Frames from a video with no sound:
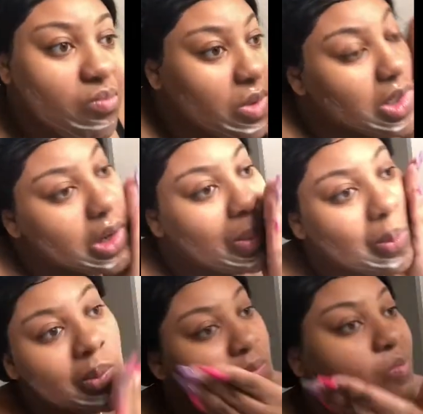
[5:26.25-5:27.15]
So
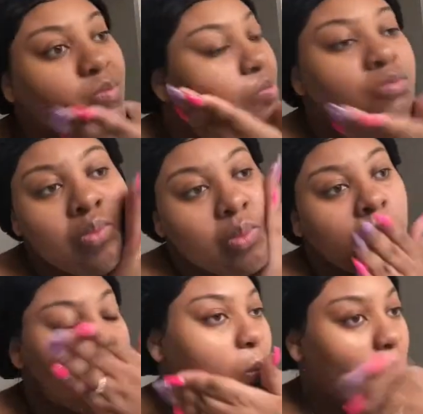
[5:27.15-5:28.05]

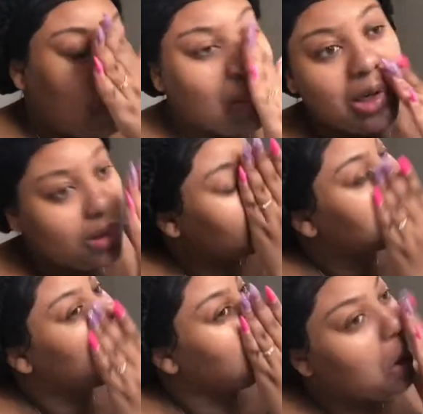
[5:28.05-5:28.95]
my
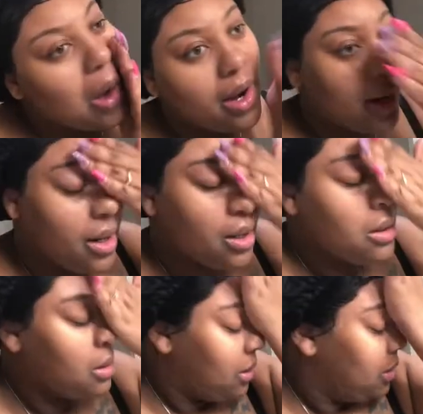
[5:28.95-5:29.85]
nose area
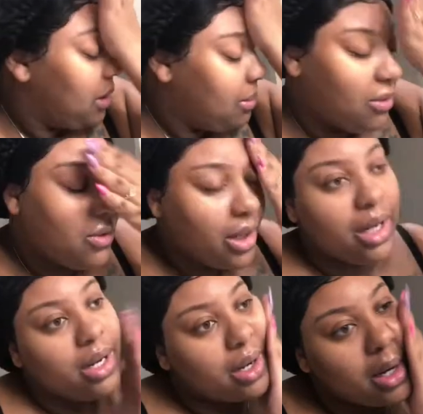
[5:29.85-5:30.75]
and my
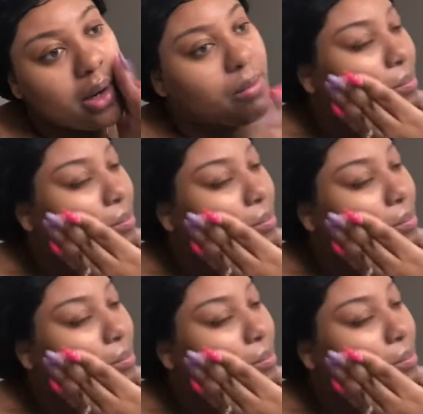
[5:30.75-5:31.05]
forehead area.